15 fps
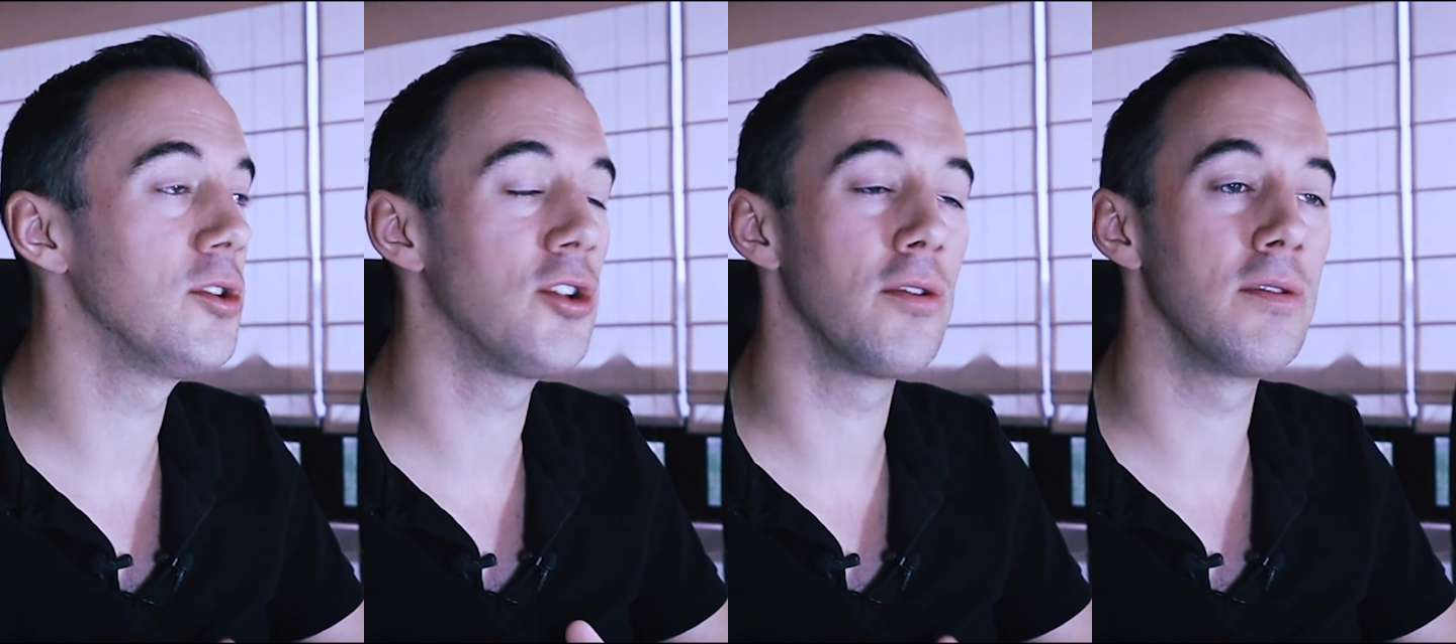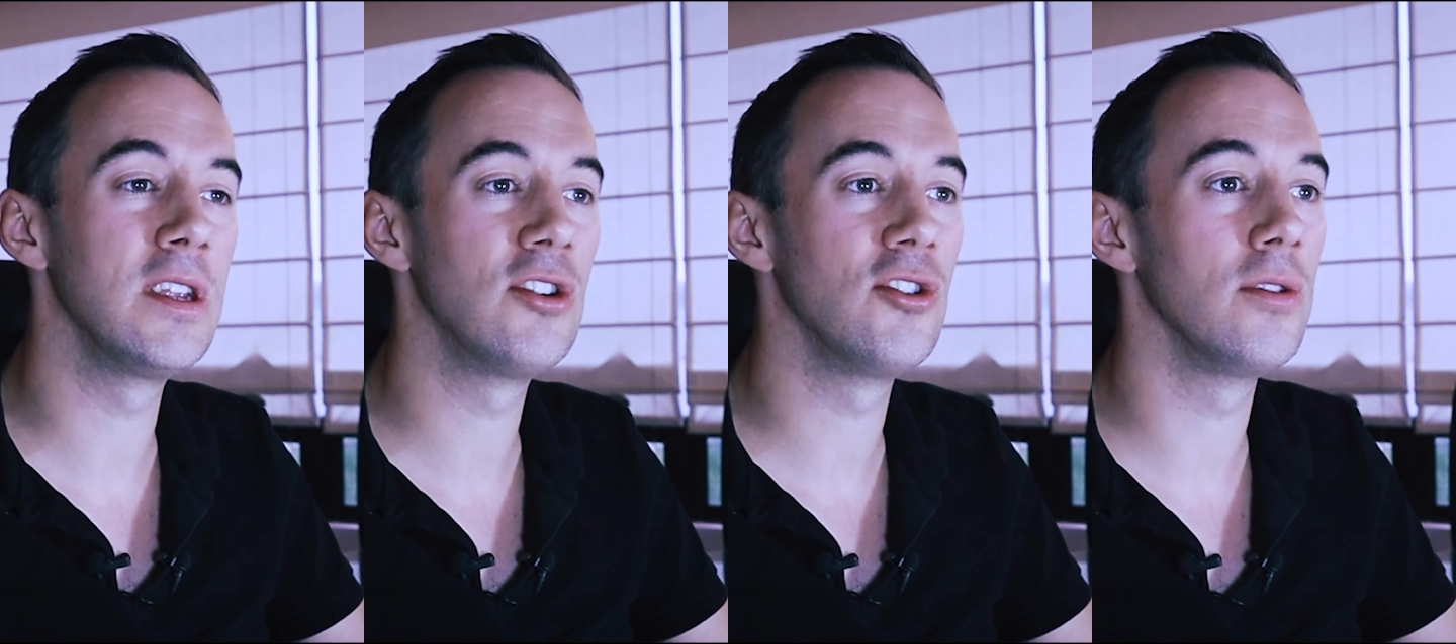you
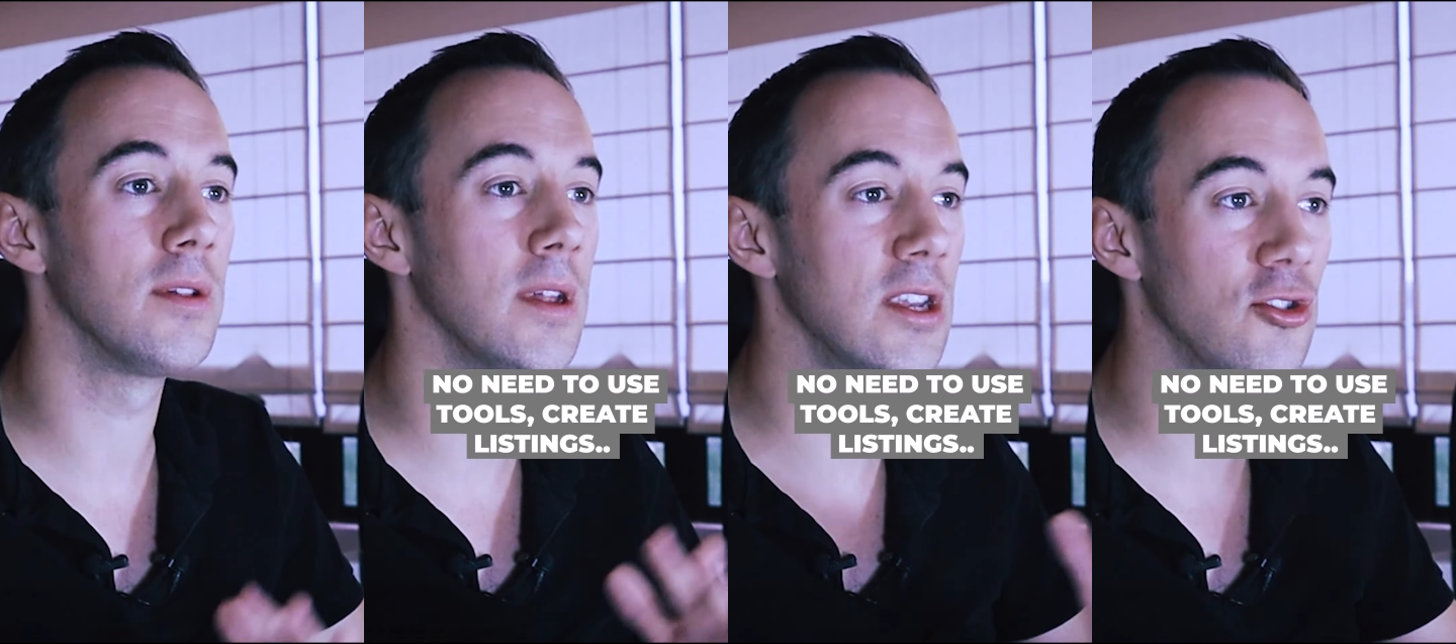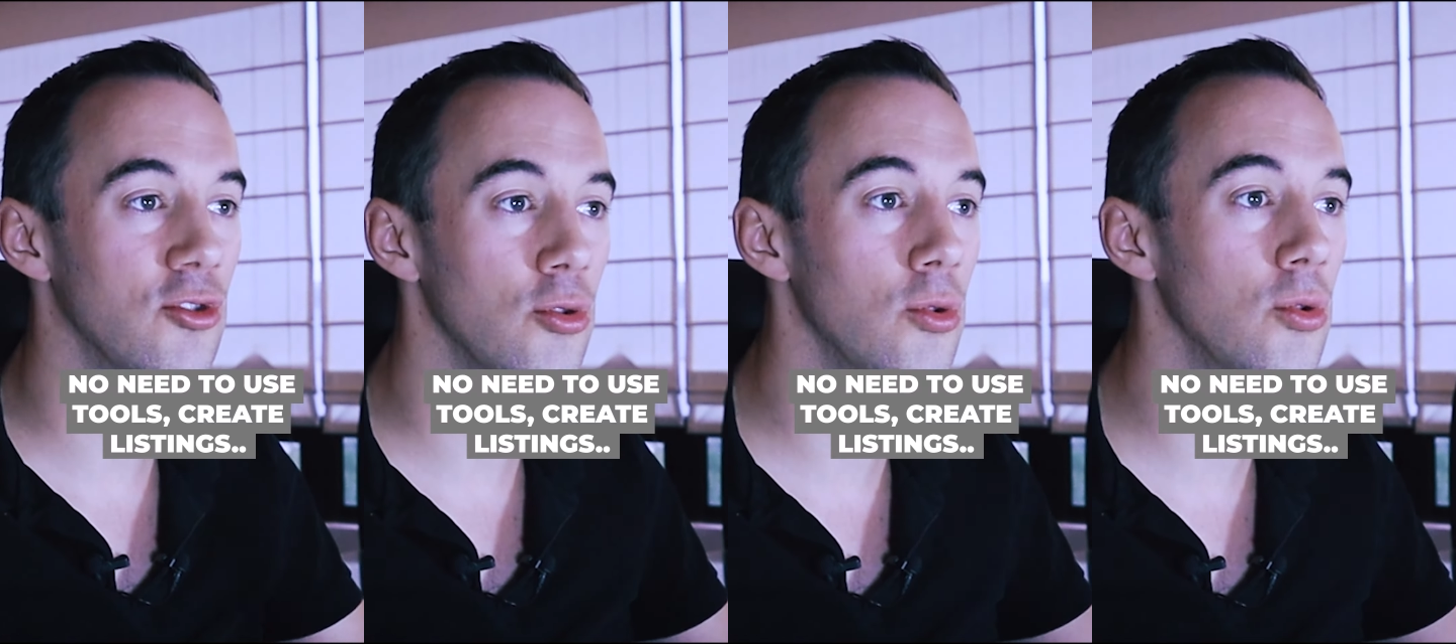don't need to use
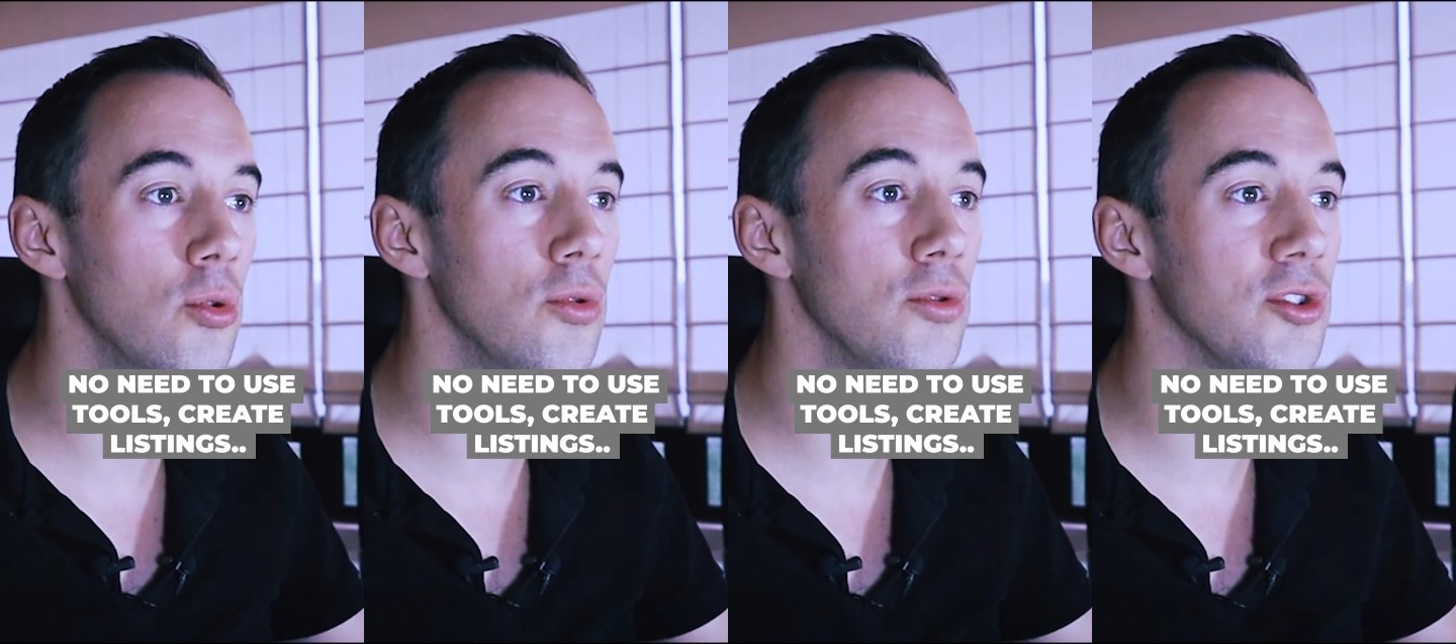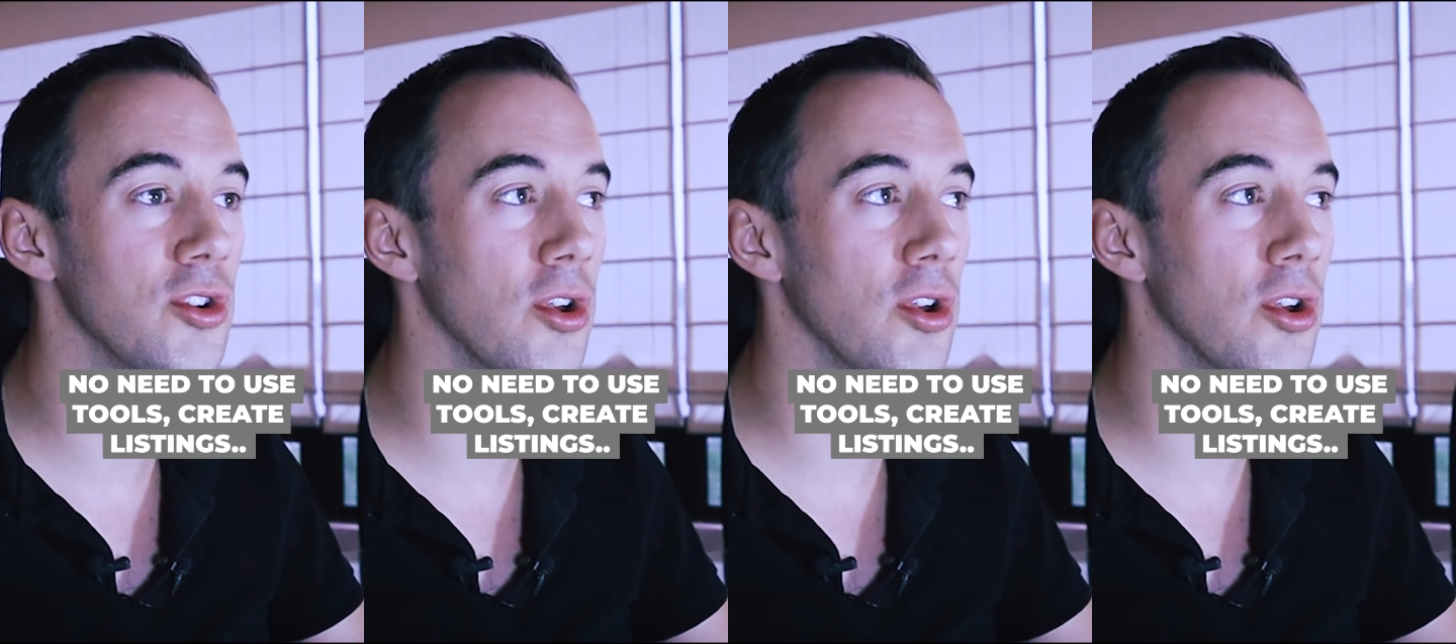any tools,